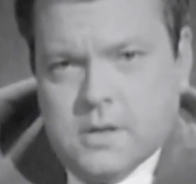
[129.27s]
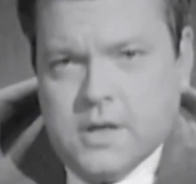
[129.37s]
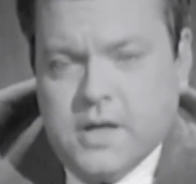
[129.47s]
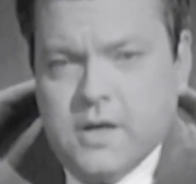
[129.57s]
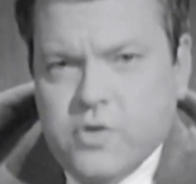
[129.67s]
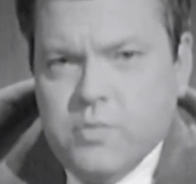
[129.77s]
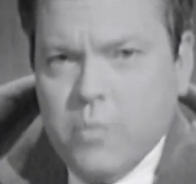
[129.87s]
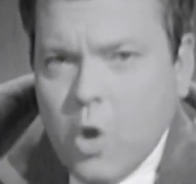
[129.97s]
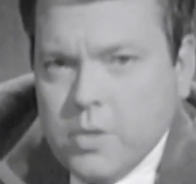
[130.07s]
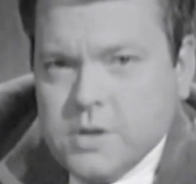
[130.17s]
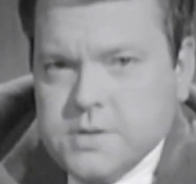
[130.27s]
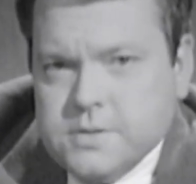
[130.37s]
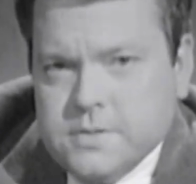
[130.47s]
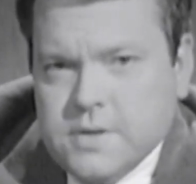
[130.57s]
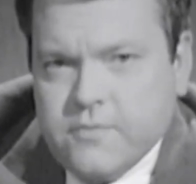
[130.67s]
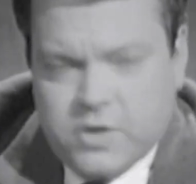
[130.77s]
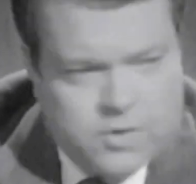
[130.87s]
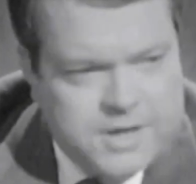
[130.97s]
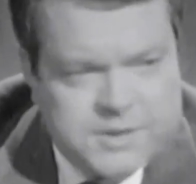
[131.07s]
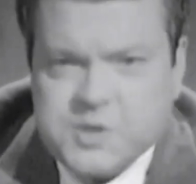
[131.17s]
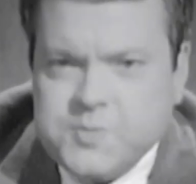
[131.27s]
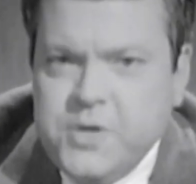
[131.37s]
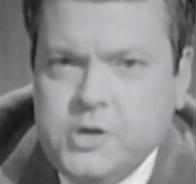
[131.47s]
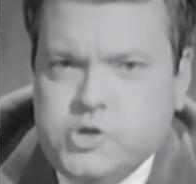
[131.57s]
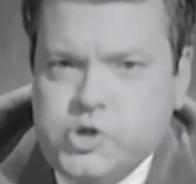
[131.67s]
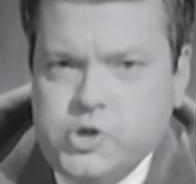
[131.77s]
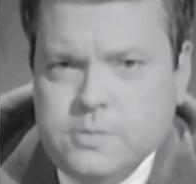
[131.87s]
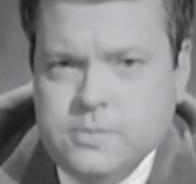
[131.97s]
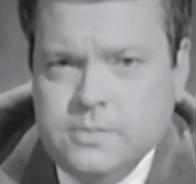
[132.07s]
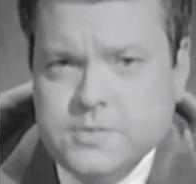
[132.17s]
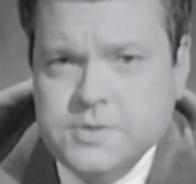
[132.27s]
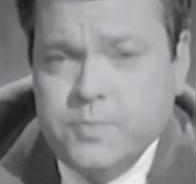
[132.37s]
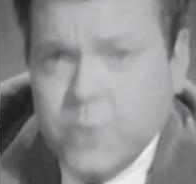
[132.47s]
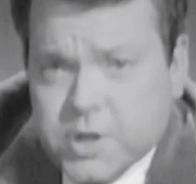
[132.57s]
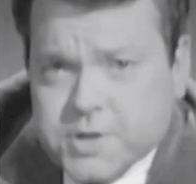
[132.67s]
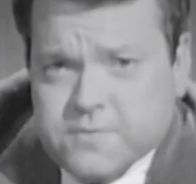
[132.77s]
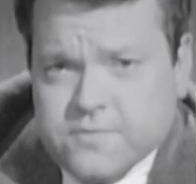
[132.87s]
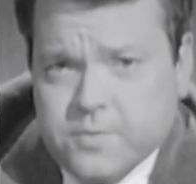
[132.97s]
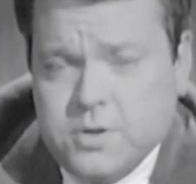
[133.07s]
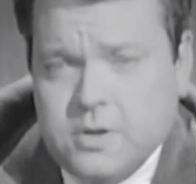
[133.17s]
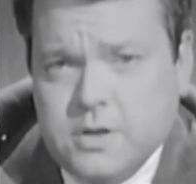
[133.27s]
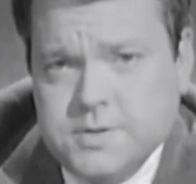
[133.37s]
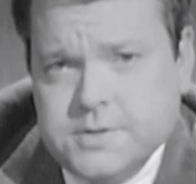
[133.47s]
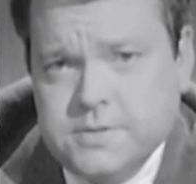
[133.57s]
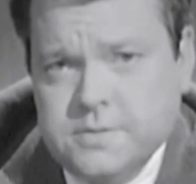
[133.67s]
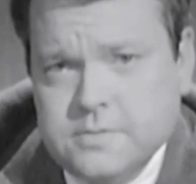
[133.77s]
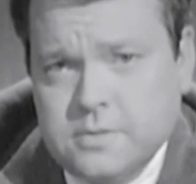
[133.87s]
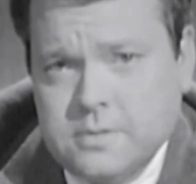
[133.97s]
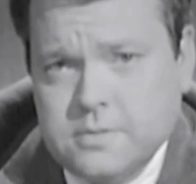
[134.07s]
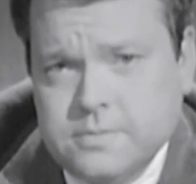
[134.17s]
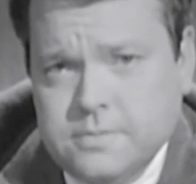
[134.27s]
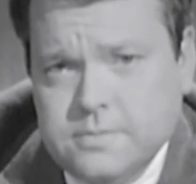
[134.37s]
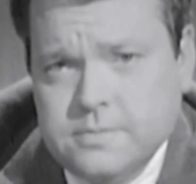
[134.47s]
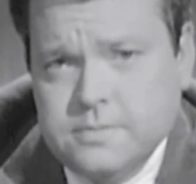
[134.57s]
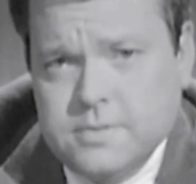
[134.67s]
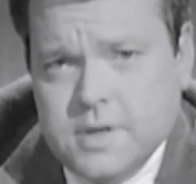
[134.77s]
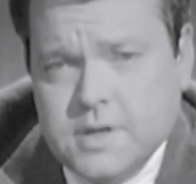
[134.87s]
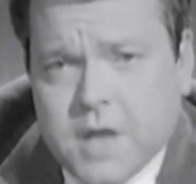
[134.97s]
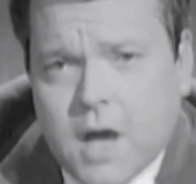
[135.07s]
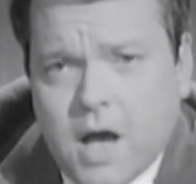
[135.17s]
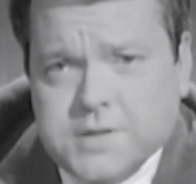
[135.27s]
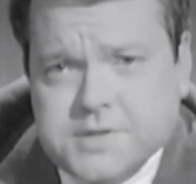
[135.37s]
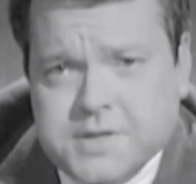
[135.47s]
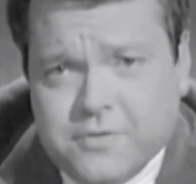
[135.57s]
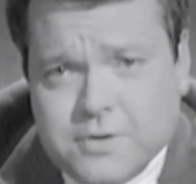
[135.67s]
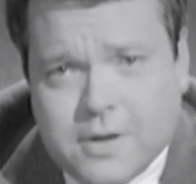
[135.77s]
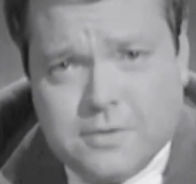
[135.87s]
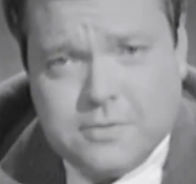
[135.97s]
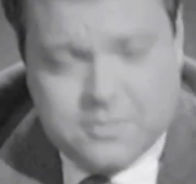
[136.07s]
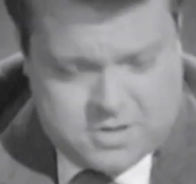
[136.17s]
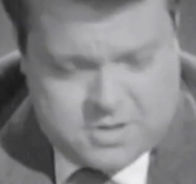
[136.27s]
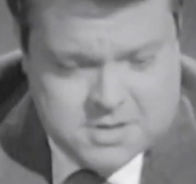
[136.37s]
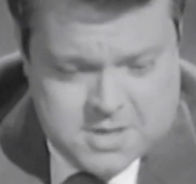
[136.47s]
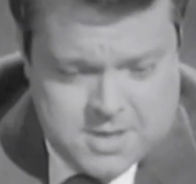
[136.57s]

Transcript: at every moment, every great speech, there was a burst of applause, or huzzas even, I don't know what,